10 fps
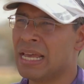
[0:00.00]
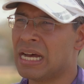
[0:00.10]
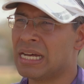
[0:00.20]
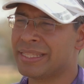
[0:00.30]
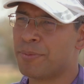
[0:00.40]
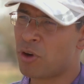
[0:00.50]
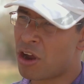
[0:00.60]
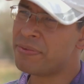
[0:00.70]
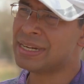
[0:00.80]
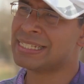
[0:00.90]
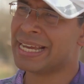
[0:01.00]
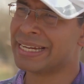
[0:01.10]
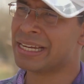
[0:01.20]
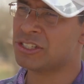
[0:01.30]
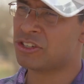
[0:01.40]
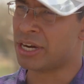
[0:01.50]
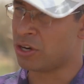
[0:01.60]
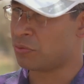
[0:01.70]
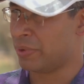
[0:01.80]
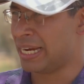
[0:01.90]
The profits in agriculture are
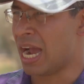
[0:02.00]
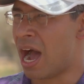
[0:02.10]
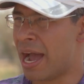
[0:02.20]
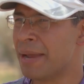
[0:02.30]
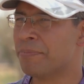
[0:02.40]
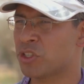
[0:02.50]
not very high.